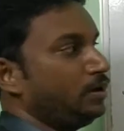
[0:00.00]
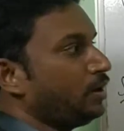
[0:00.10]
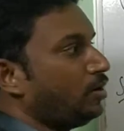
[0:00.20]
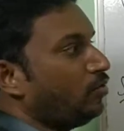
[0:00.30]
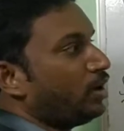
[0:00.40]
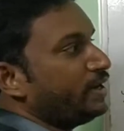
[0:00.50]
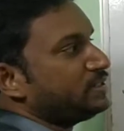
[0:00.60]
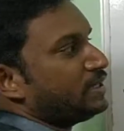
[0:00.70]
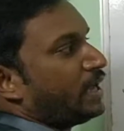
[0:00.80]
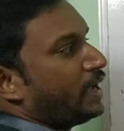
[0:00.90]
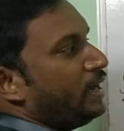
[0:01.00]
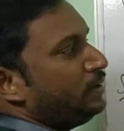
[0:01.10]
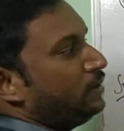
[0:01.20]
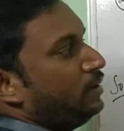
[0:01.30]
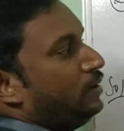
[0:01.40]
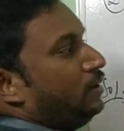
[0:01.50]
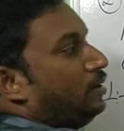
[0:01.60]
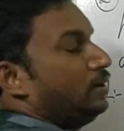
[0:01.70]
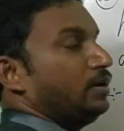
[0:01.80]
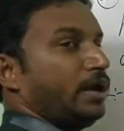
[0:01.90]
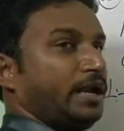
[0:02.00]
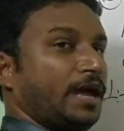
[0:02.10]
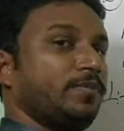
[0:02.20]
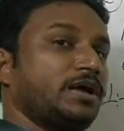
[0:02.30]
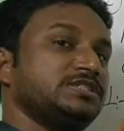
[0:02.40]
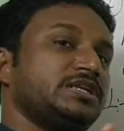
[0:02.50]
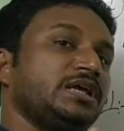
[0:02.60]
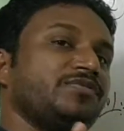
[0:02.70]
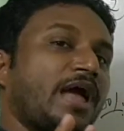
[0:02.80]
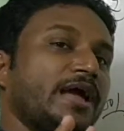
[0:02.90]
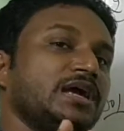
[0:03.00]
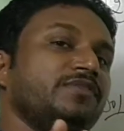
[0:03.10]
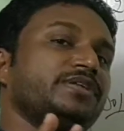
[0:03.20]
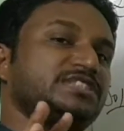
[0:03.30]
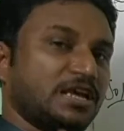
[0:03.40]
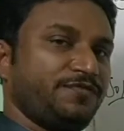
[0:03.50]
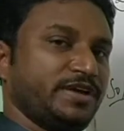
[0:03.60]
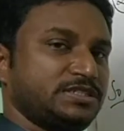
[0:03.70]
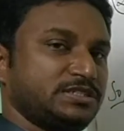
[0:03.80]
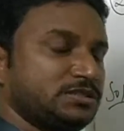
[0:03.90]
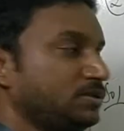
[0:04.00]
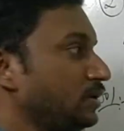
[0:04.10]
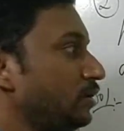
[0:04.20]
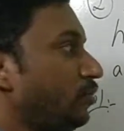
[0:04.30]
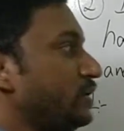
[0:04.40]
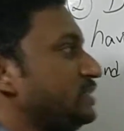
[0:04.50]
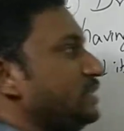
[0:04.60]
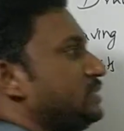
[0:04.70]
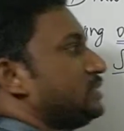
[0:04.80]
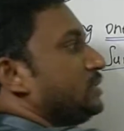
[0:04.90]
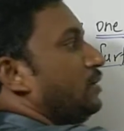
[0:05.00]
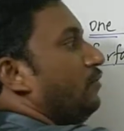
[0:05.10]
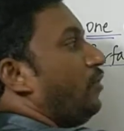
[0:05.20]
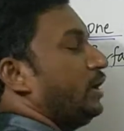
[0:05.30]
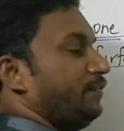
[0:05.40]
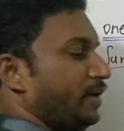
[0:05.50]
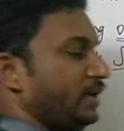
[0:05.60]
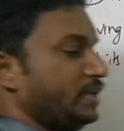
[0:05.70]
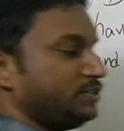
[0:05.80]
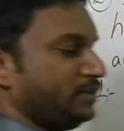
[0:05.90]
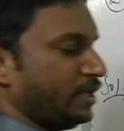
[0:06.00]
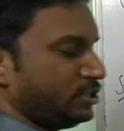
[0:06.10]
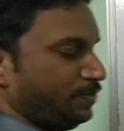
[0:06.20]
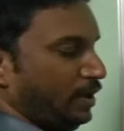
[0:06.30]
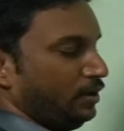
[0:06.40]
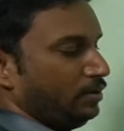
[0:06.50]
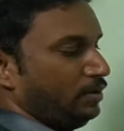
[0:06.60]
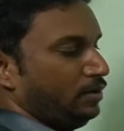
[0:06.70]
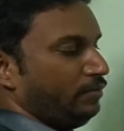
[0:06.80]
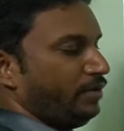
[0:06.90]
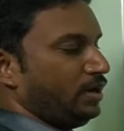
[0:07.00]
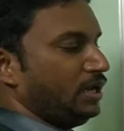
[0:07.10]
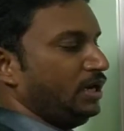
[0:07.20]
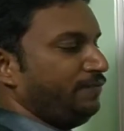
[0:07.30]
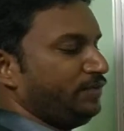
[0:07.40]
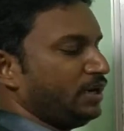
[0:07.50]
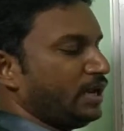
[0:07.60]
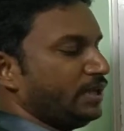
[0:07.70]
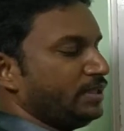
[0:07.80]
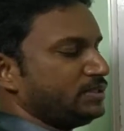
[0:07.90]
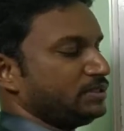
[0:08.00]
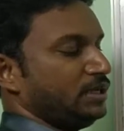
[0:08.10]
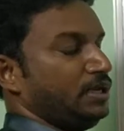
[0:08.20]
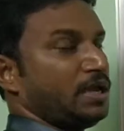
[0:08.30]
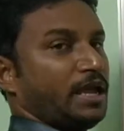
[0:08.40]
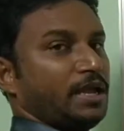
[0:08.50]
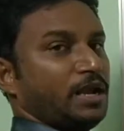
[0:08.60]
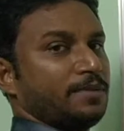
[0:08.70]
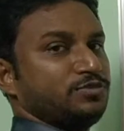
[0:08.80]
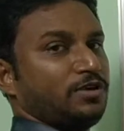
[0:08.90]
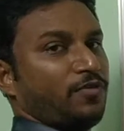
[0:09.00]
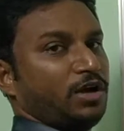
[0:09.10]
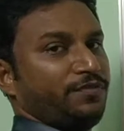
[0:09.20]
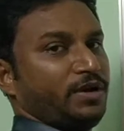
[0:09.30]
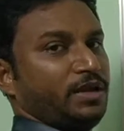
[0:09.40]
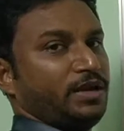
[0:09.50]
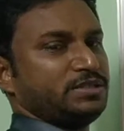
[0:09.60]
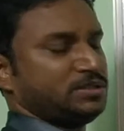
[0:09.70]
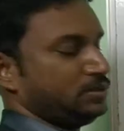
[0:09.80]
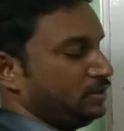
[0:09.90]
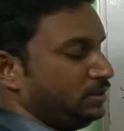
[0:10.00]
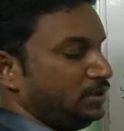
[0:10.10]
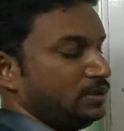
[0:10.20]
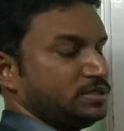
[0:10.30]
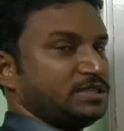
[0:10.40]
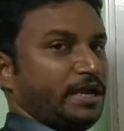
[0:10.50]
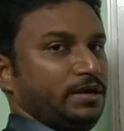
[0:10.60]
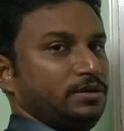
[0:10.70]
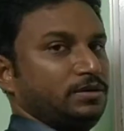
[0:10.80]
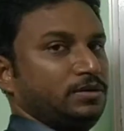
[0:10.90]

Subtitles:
Now what is that again? Right, I am considering the angle with surface. What is that? 45 degrees with HP. When I lift it like this, here I can observe 45 degrees side.